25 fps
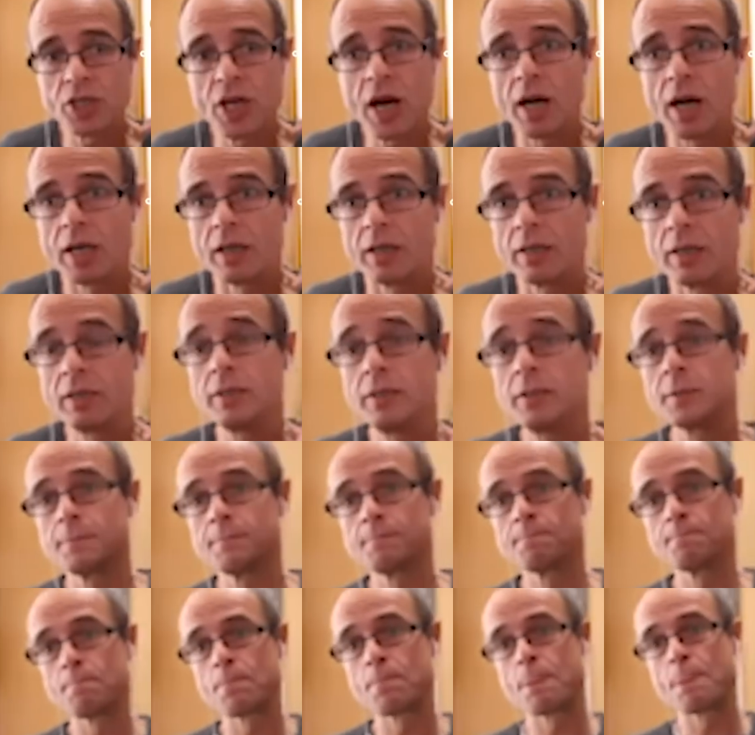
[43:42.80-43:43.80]
tongue
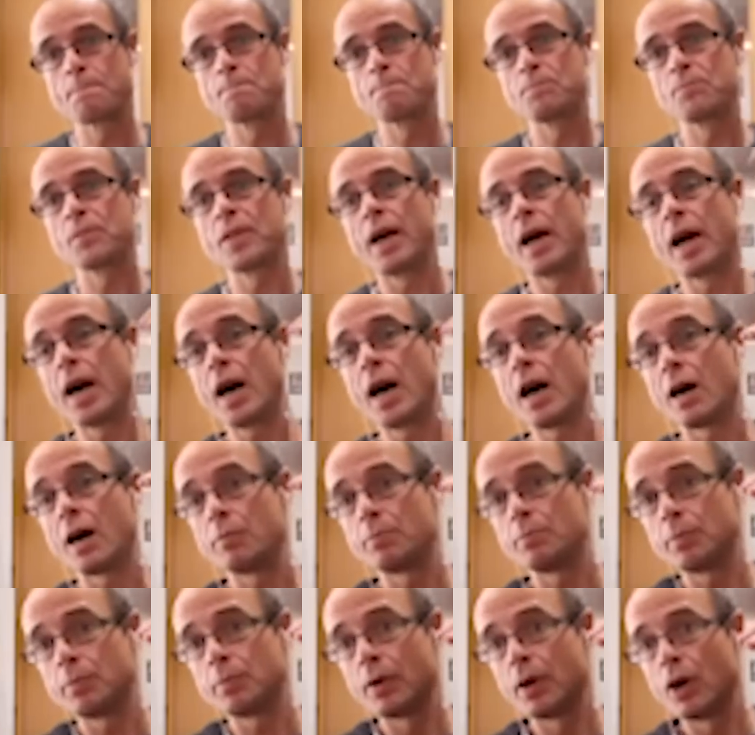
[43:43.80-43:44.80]

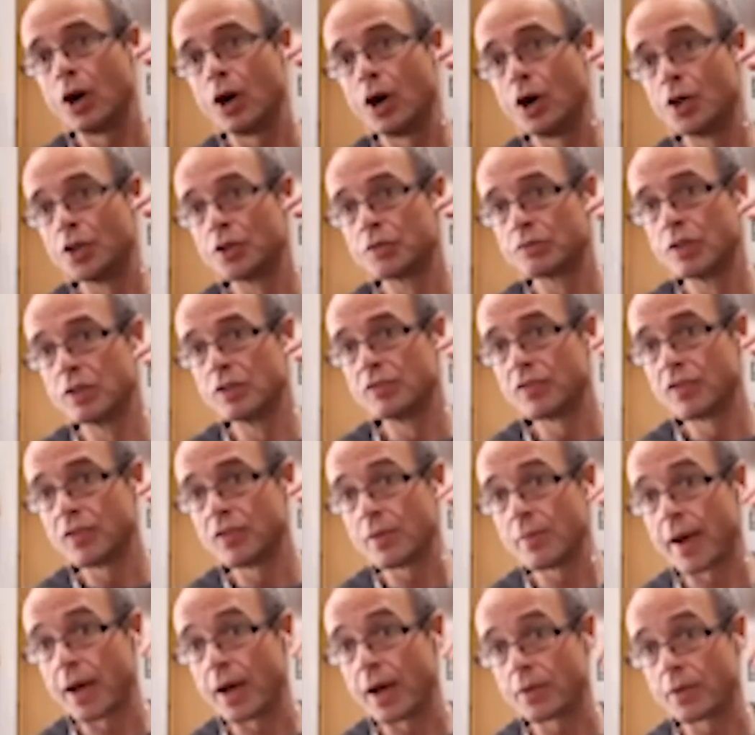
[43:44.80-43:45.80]
up on the roof of
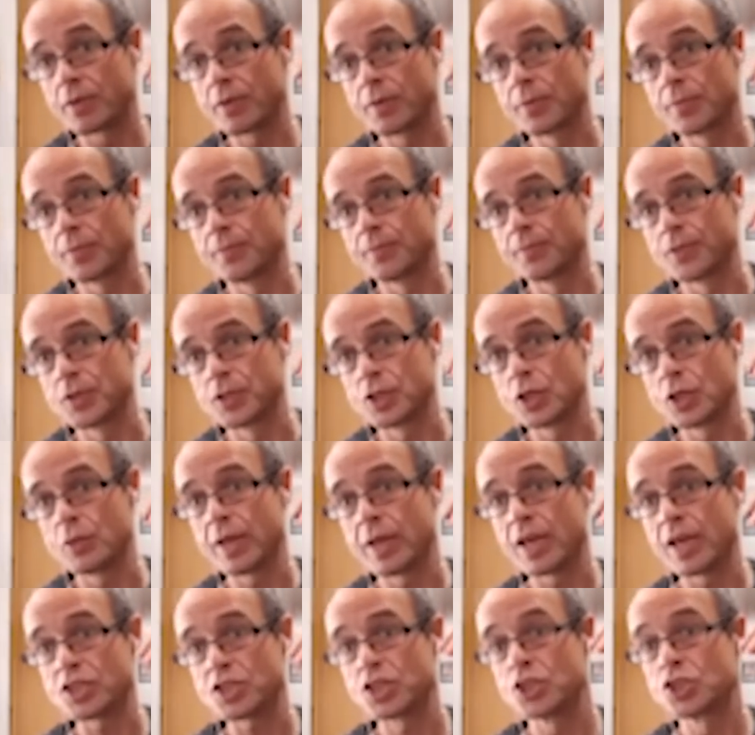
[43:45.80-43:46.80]
the mouth, so
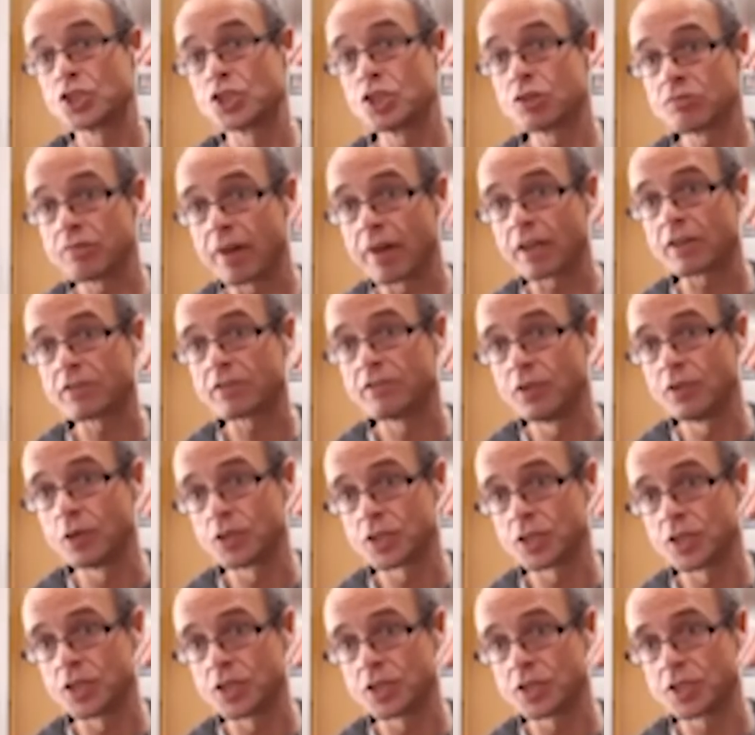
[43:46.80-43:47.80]
that's your direct yep.
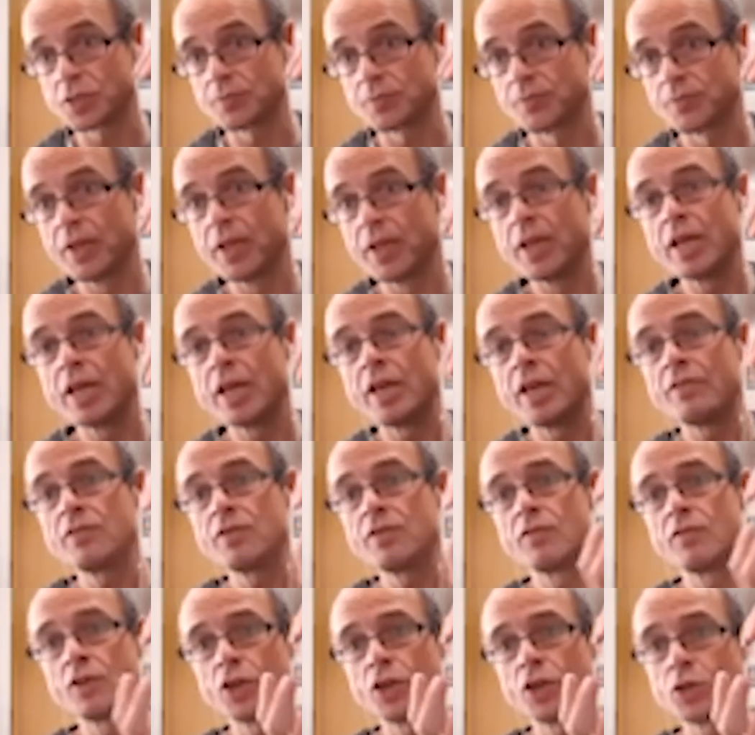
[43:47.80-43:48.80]
forces. If
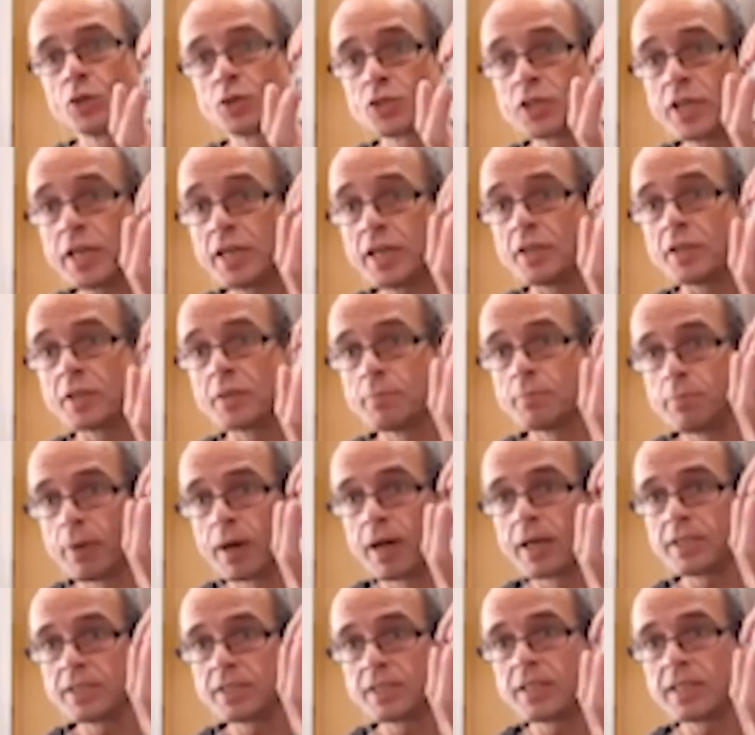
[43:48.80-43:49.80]
you've got yep. your teeth
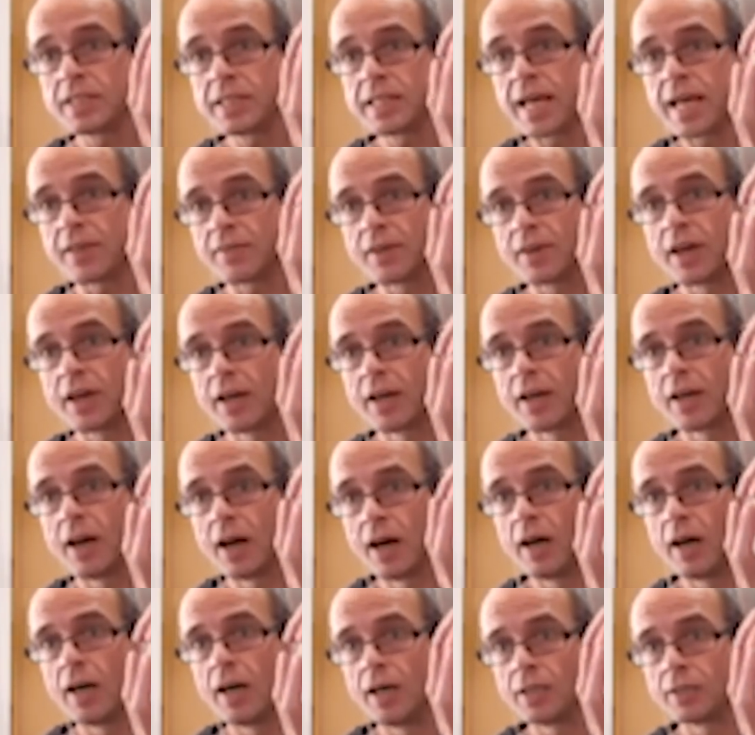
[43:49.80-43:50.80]
biting together
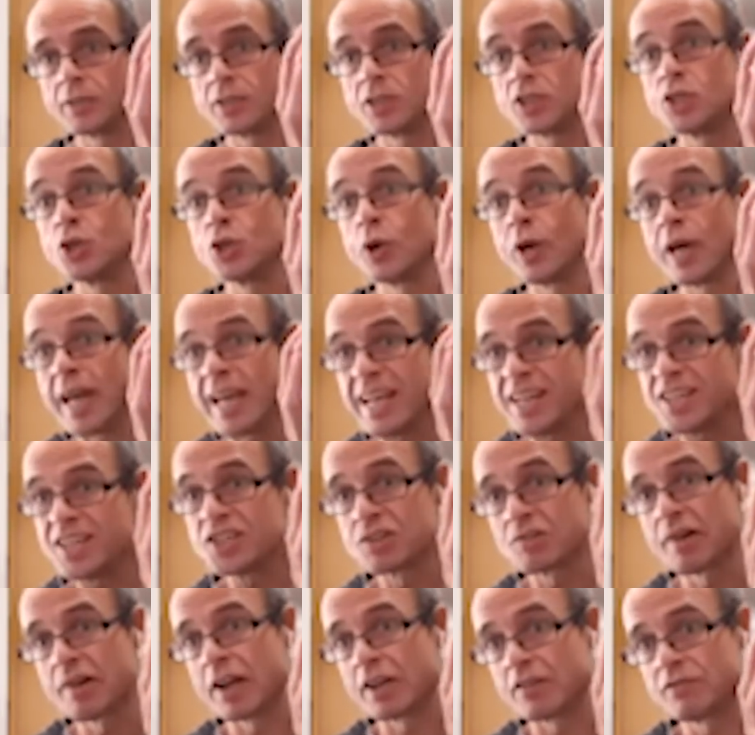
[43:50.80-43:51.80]
hard, your
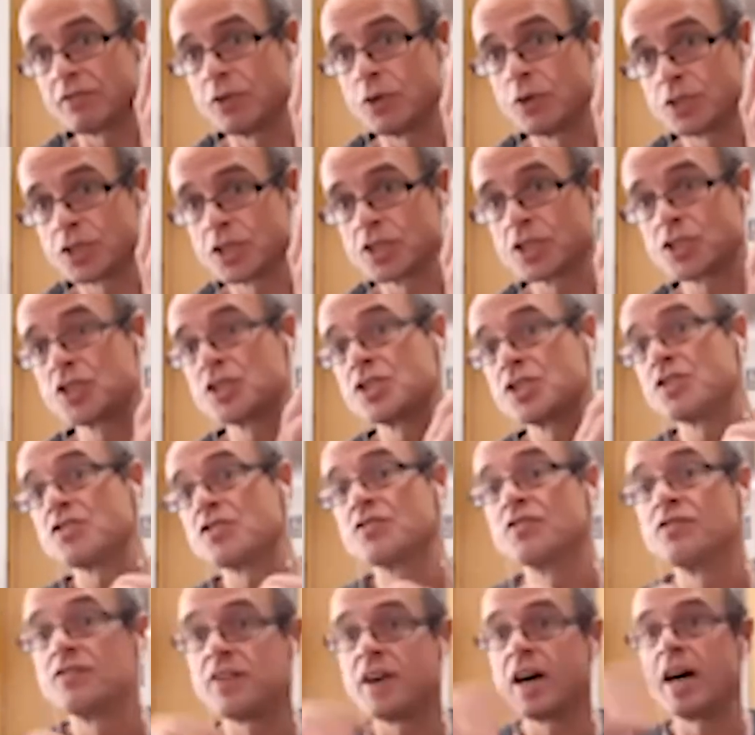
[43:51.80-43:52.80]
indirect forces, because it's
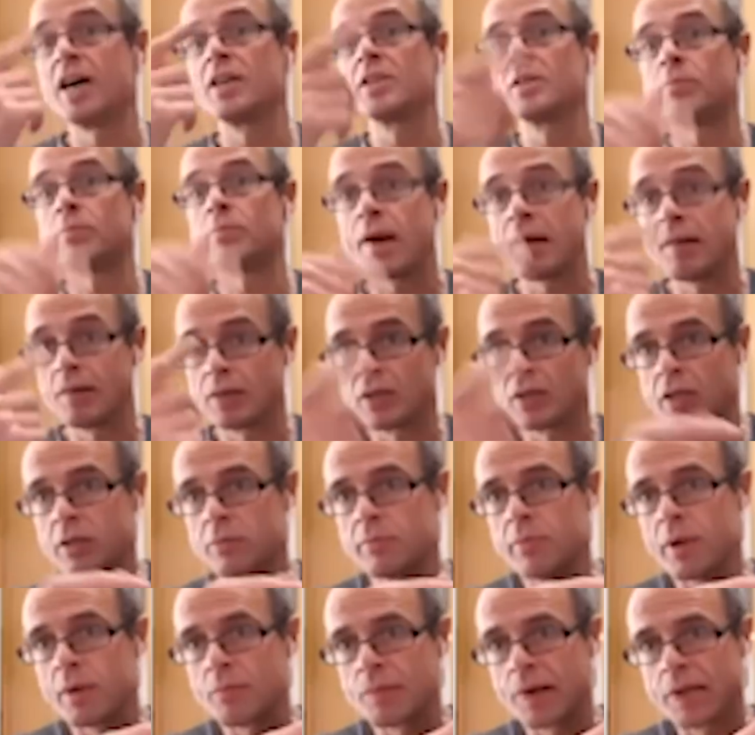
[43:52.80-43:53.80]
via the
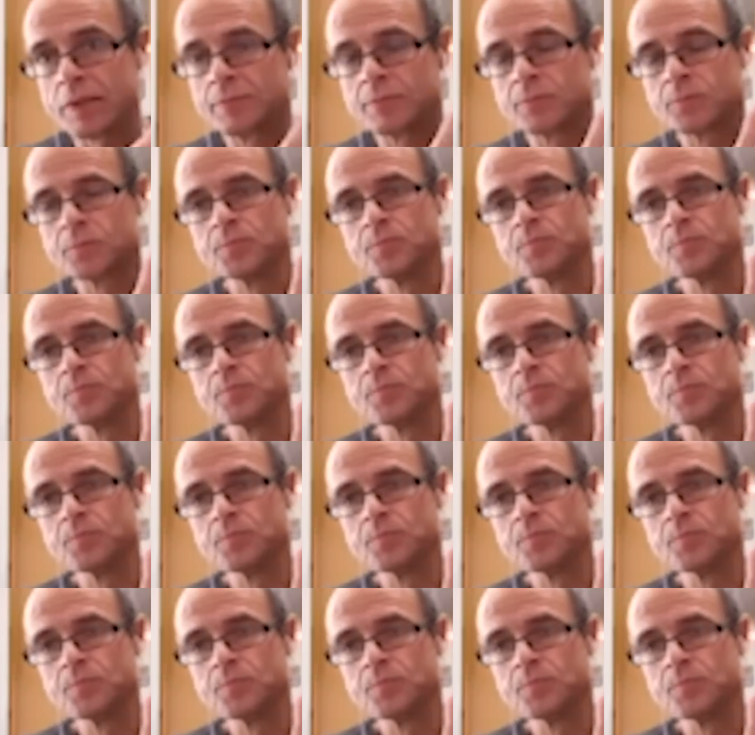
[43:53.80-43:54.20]
periodontal membrane,